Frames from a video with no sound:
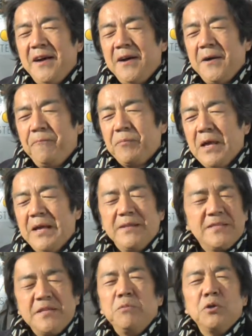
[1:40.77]
Um,
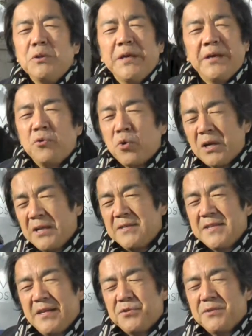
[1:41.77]
and similarly, in
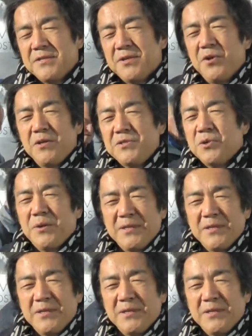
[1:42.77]
organizations and also